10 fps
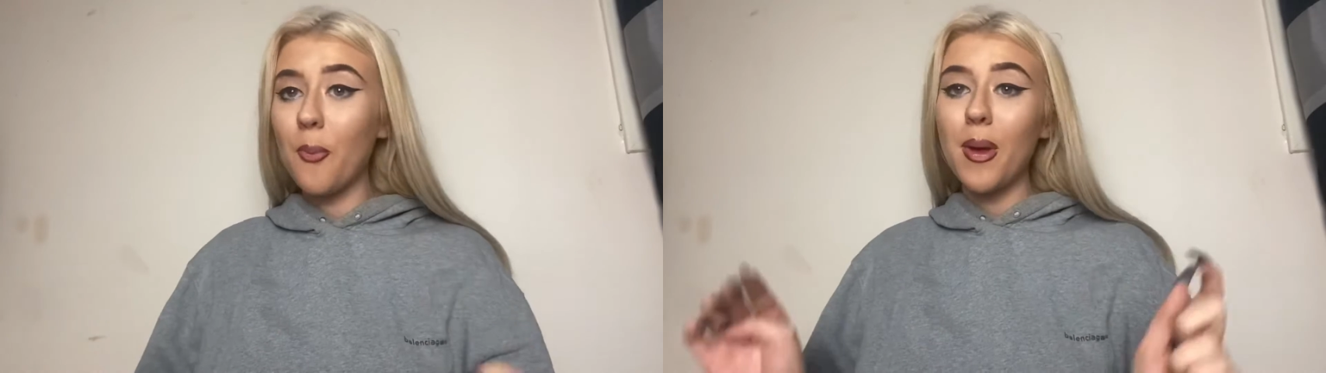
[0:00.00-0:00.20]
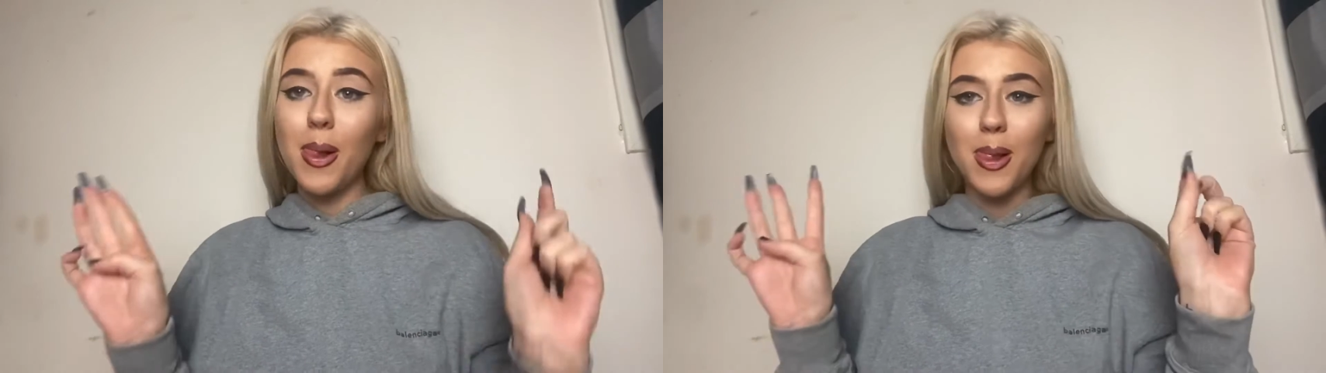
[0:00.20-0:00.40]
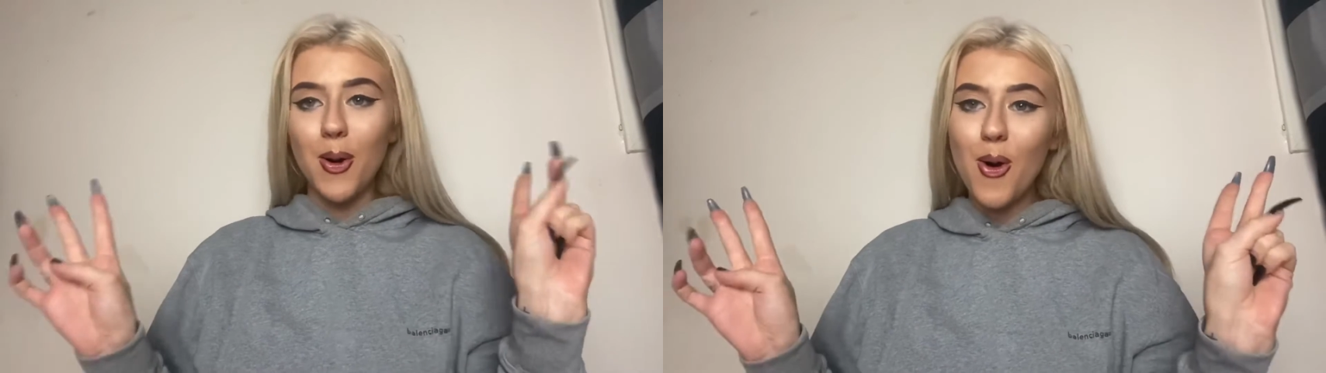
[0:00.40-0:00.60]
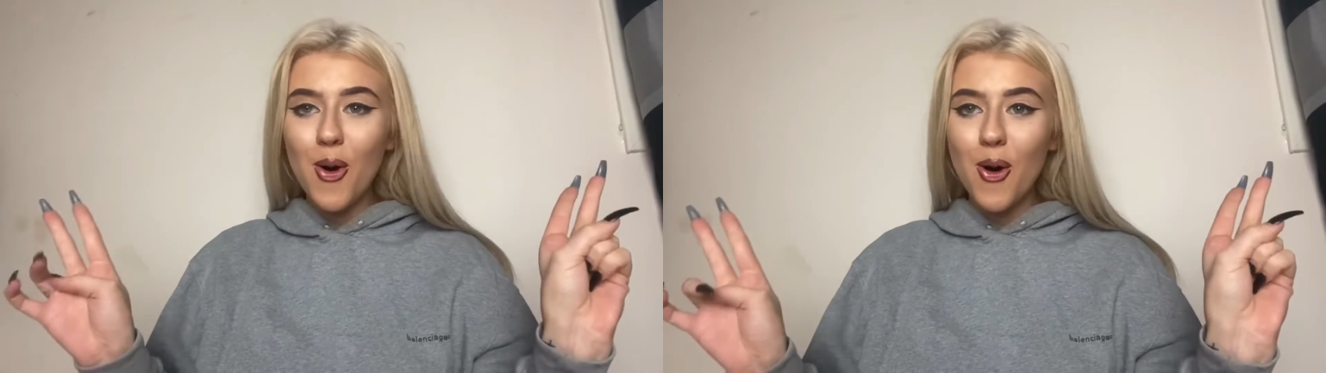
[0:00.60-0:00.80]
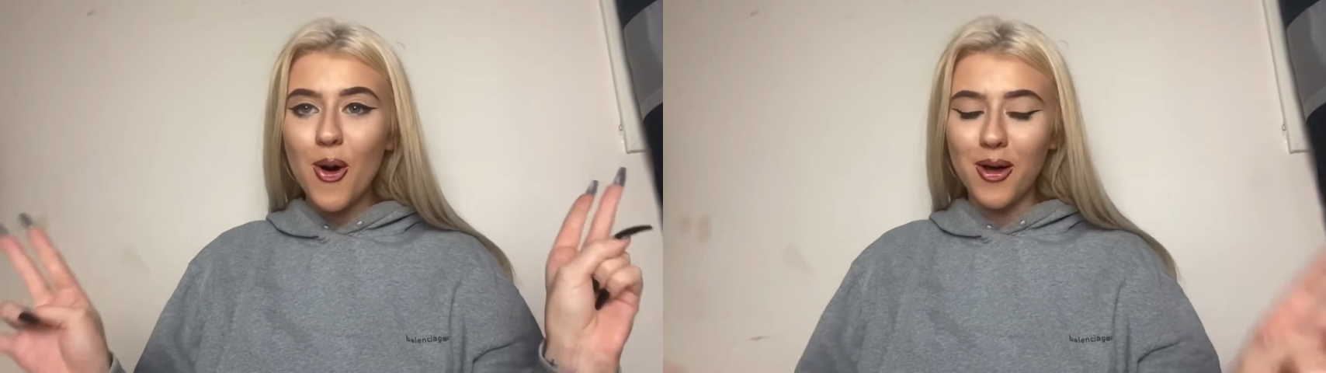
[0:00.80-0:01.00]

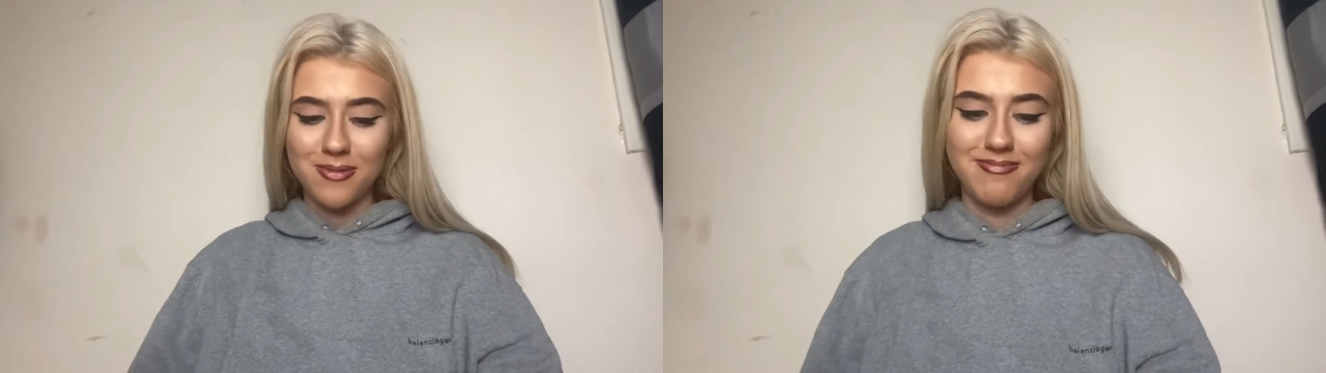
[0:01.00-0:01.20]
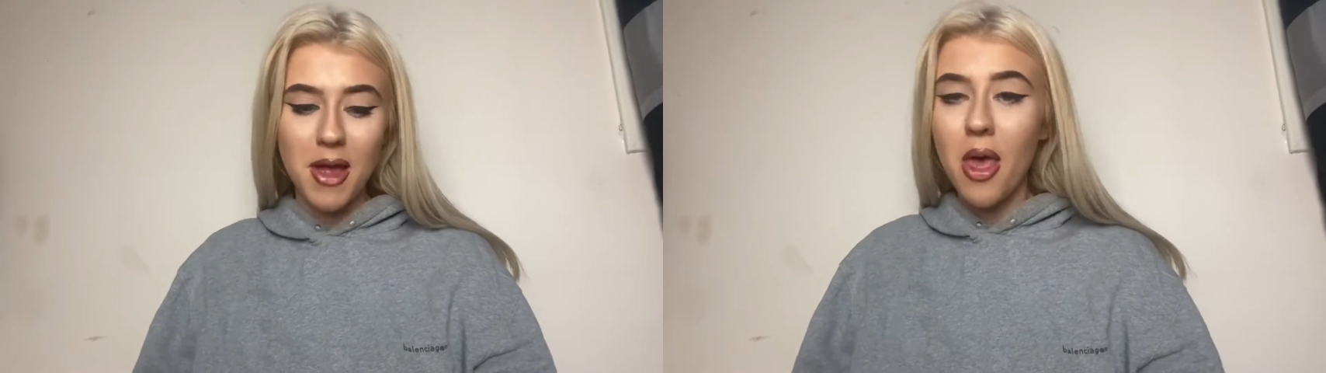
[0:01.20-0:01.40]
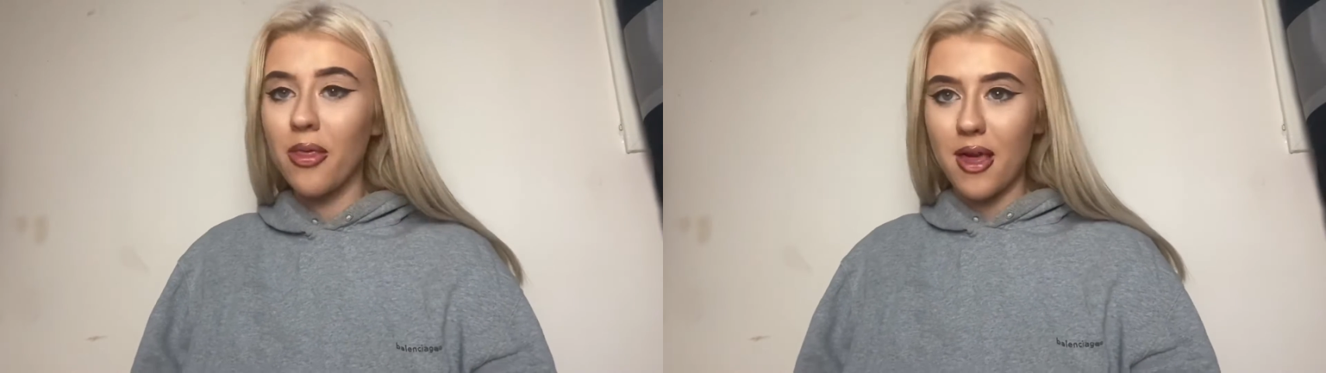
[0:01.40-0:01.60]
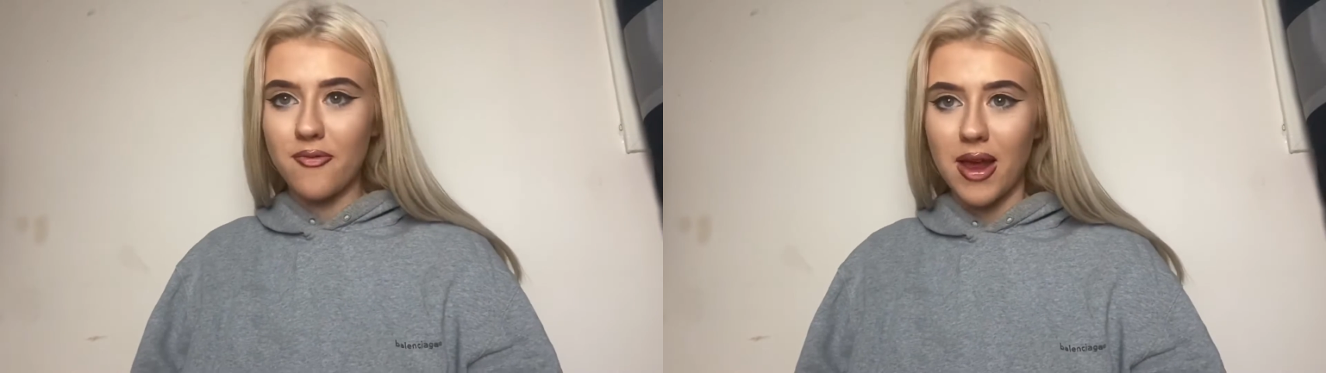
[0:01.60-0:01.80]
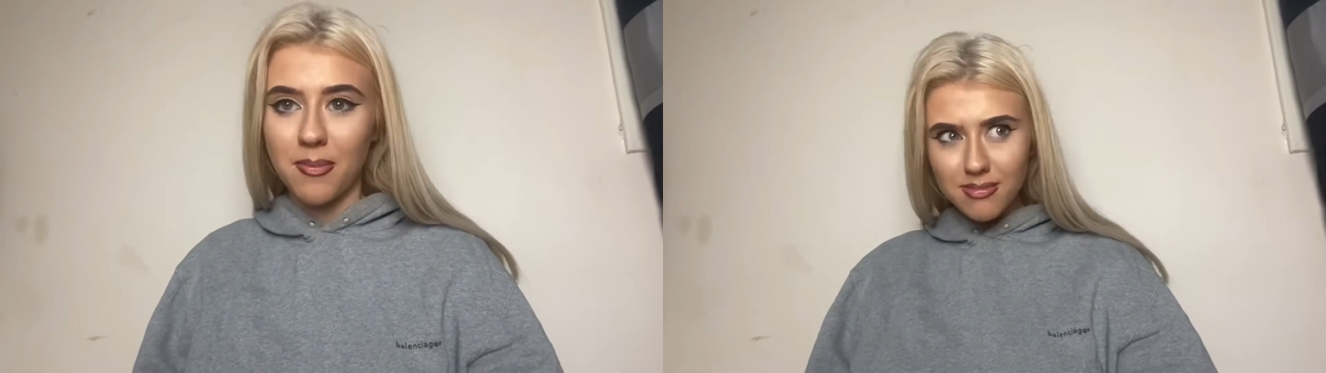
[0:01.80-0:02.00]
below. That
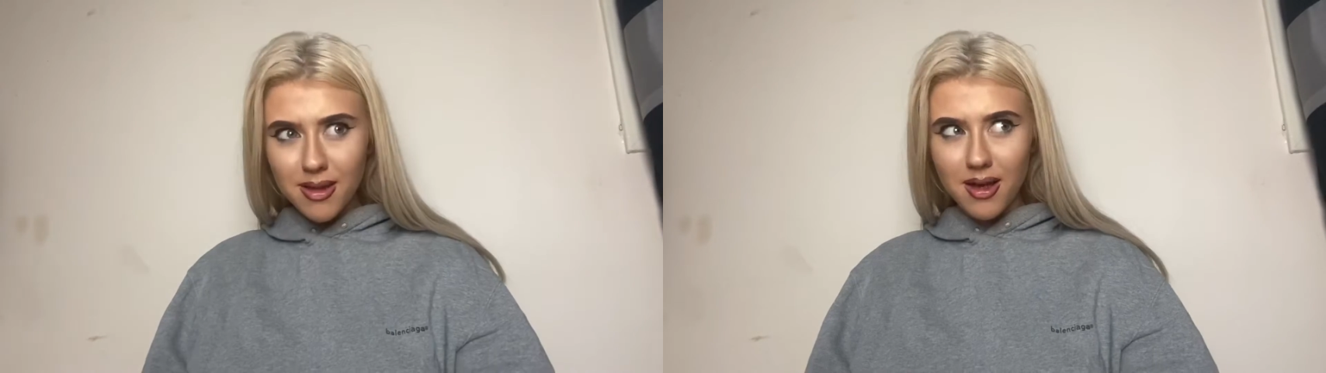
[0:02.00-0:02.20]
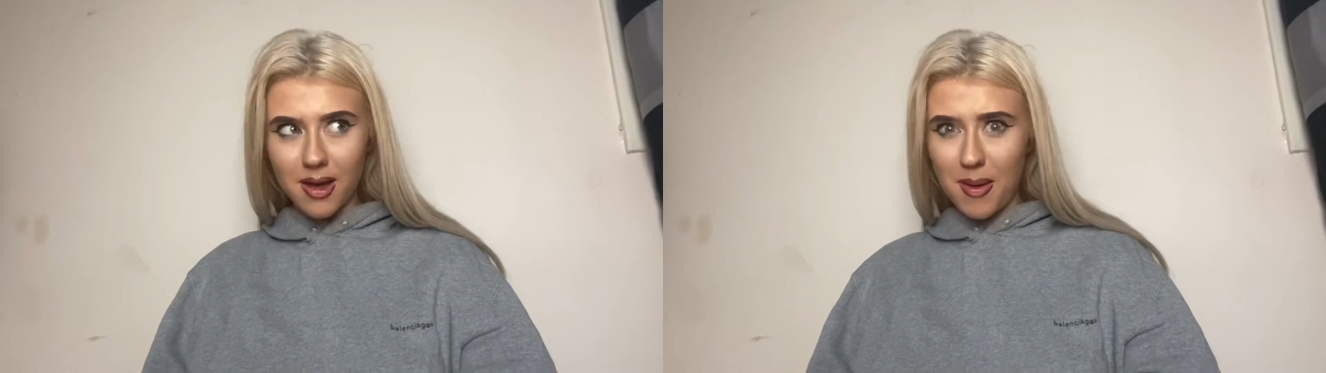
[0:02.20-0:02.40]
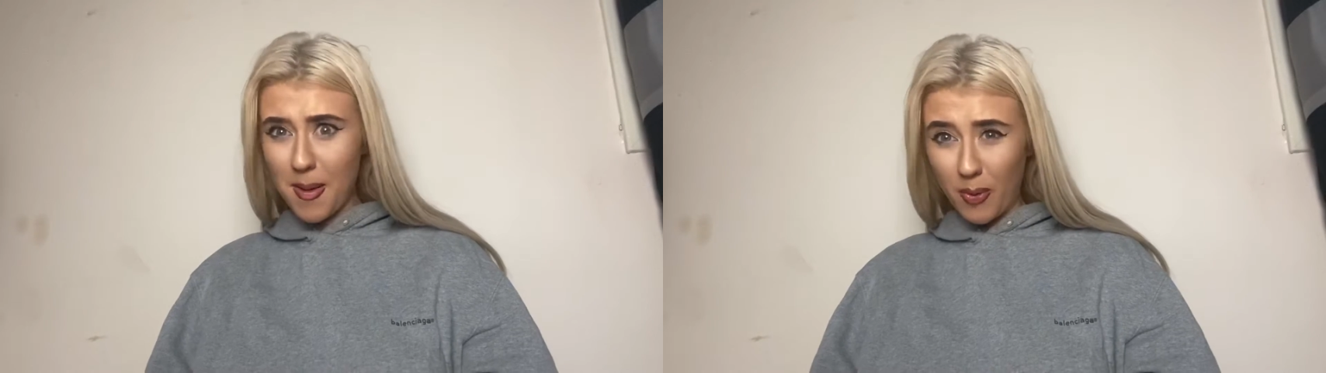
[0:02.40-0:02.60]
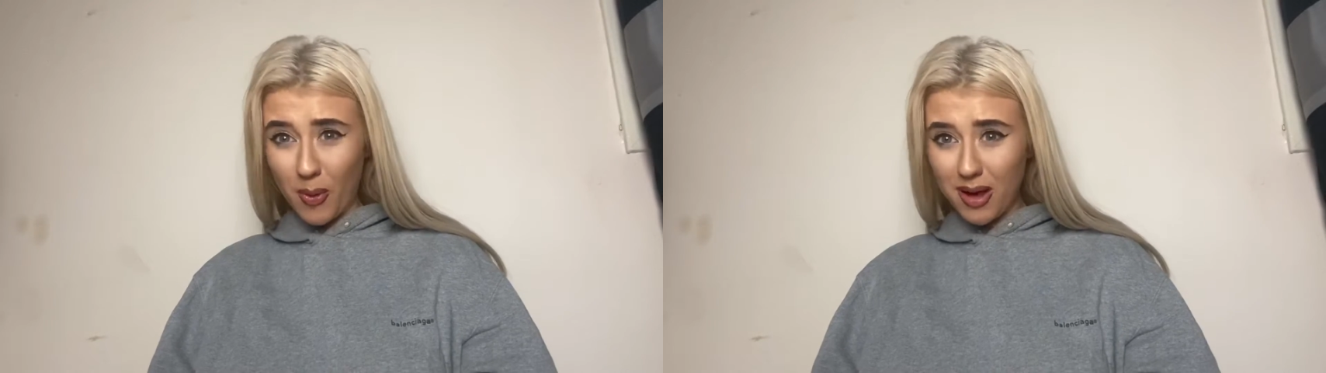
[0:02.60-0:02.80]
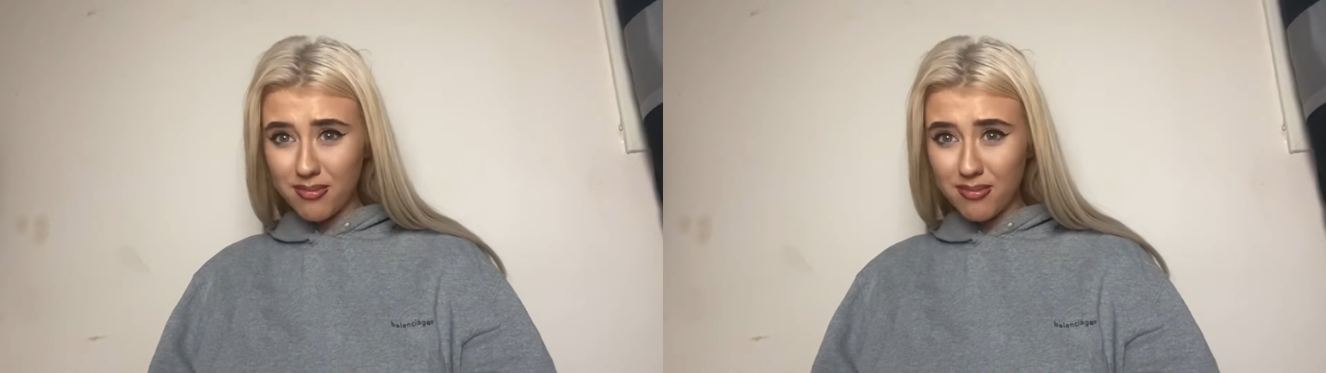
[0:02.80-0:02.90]
rhymed. Am I a poet?